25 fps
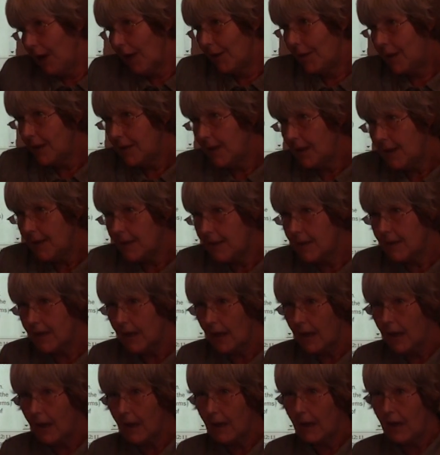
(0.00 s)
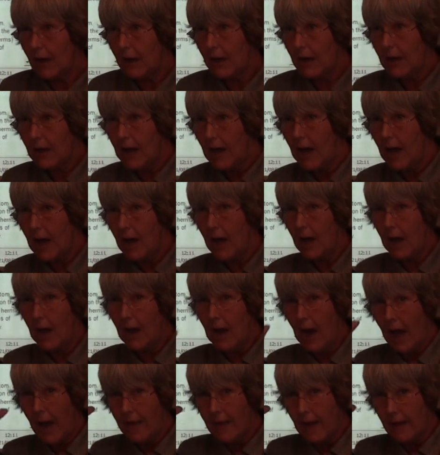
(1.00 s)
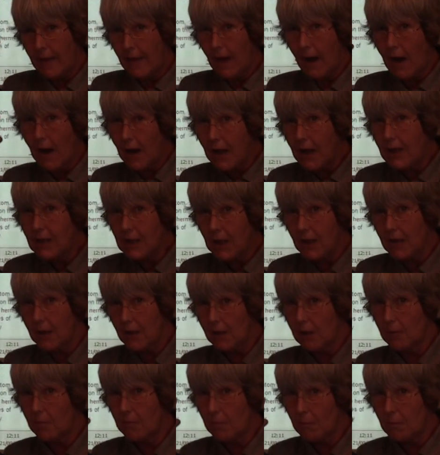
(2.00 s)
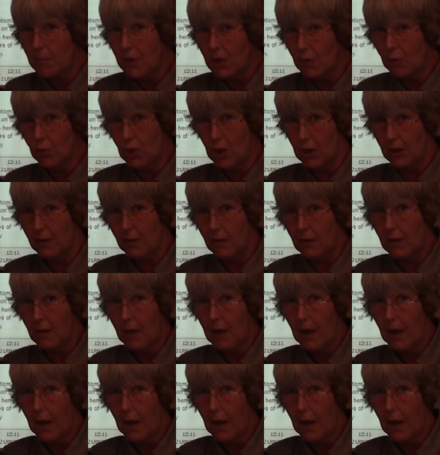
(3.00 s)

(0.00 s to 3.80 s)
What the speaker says: this is an analytical model.